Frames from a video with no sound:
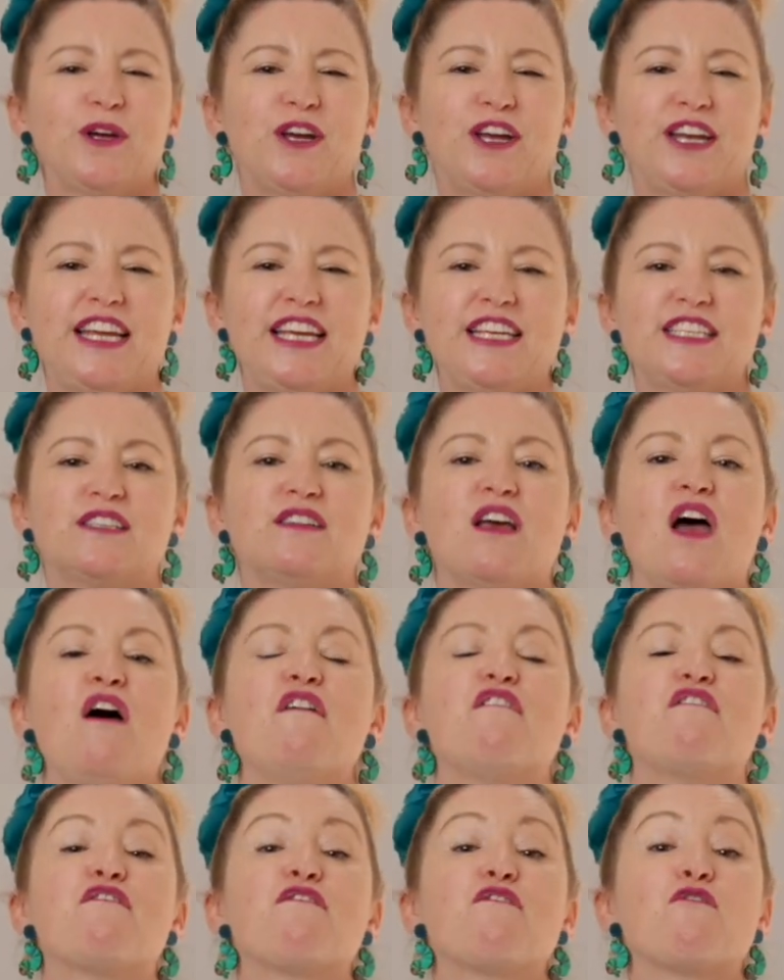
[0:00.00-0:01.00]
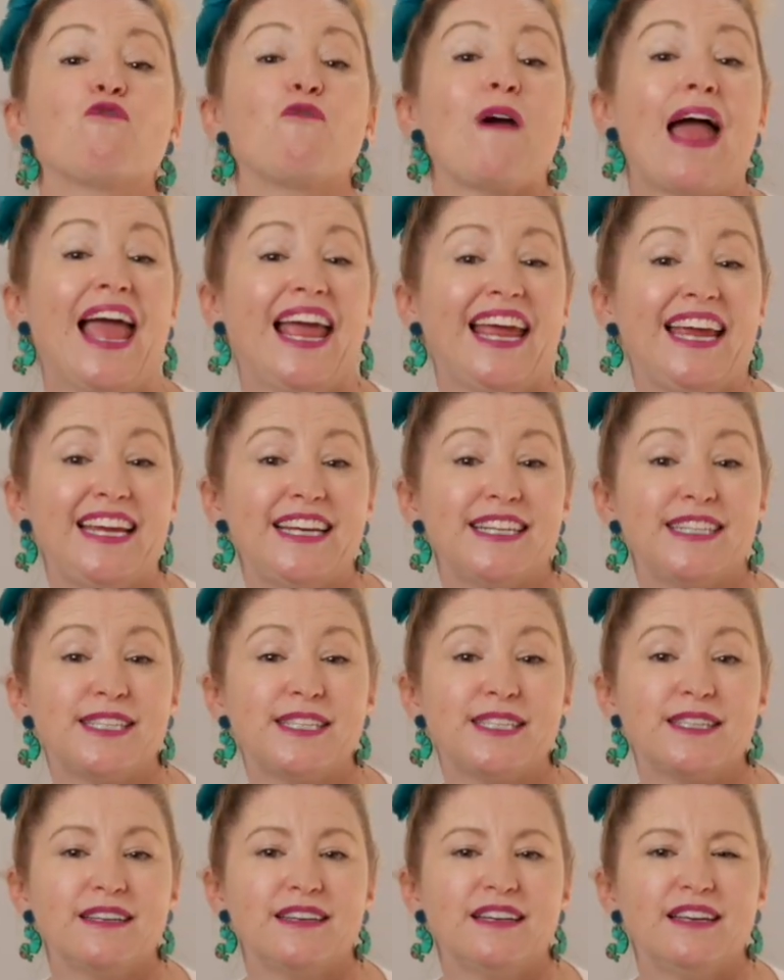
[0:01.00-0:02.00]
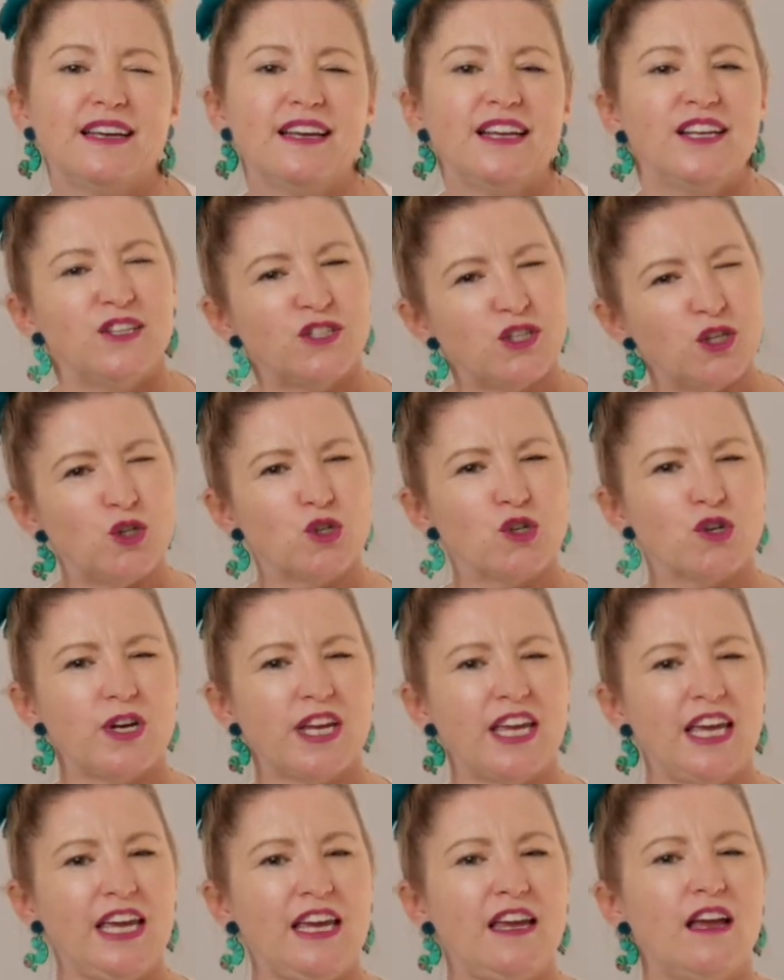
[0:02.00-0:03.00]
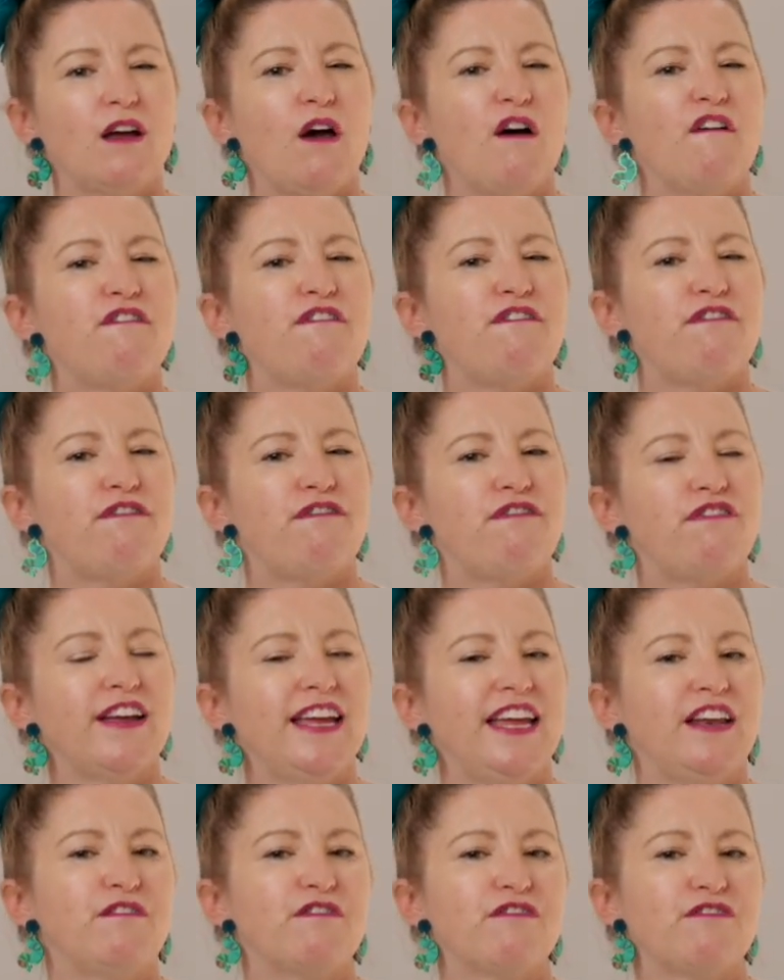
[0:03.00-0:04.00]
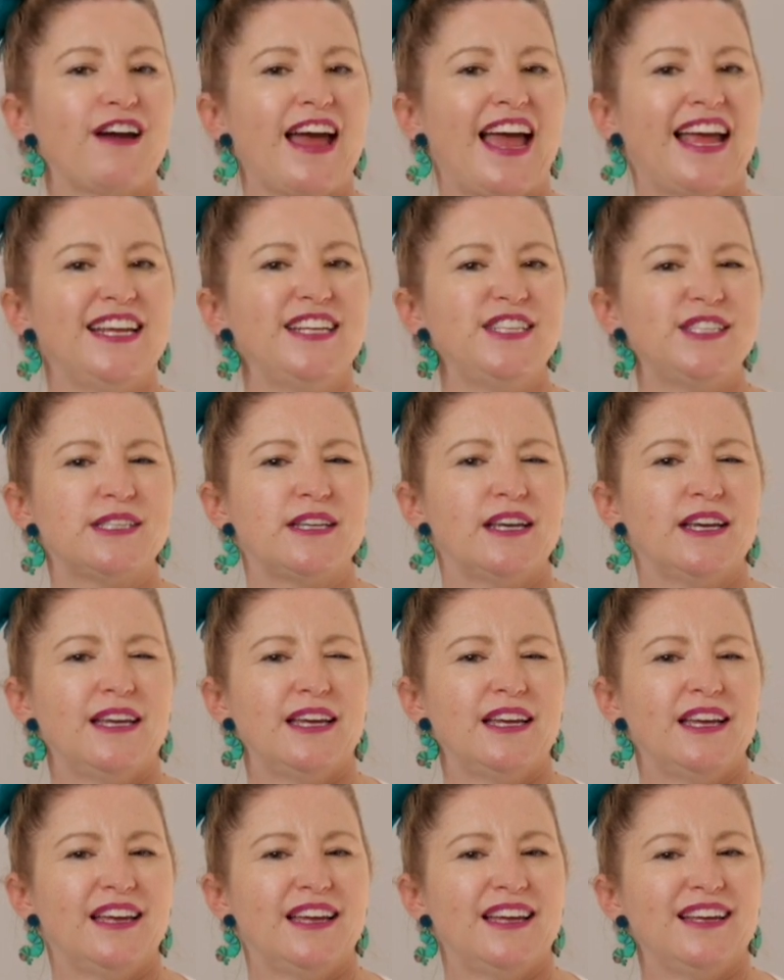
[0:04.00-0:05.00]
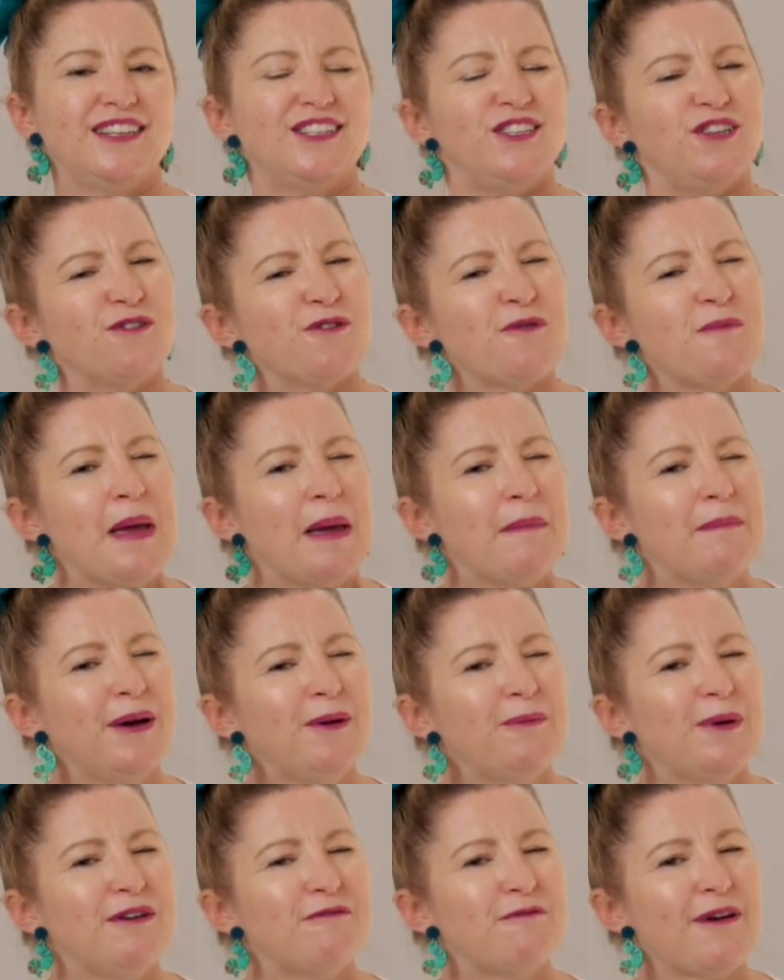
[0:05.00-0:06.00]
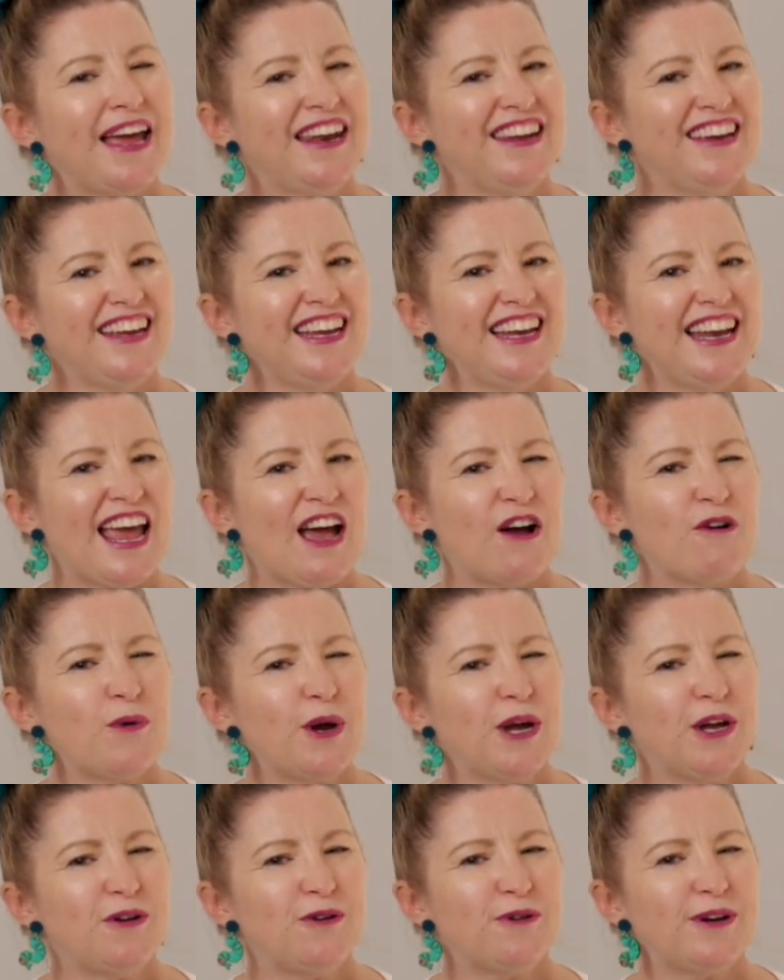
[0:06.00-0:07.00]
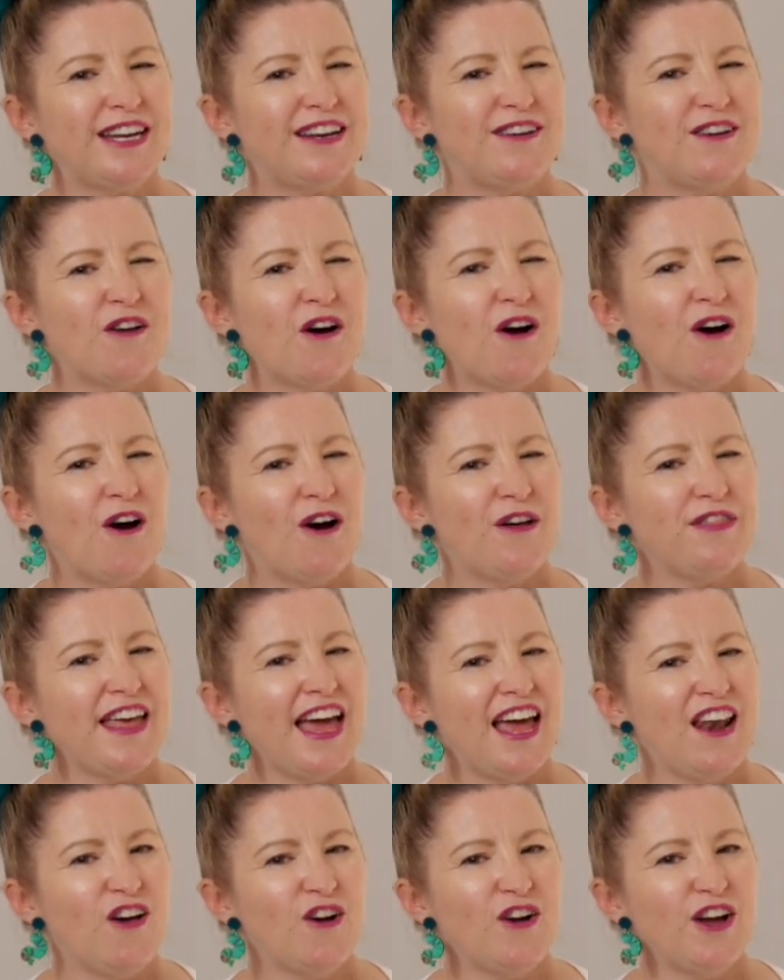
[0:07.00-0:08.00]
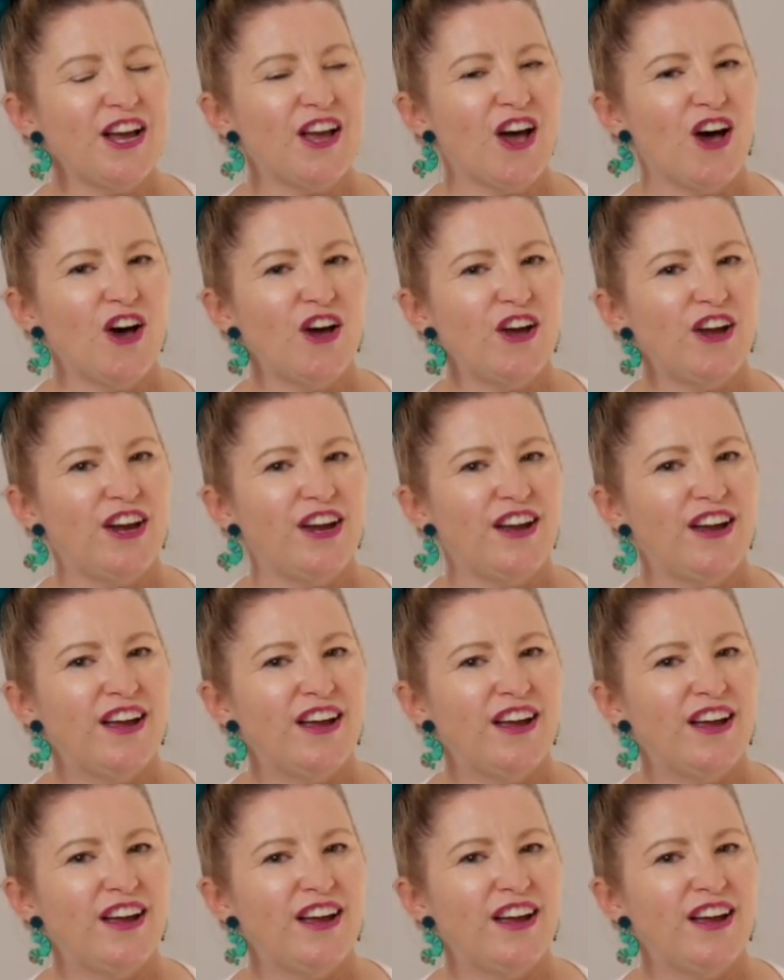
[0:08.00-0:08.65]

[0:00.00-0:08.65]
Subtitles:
is phrase. It's a tricky F in phrase. Do you remember we read it in our word grid not that long ago?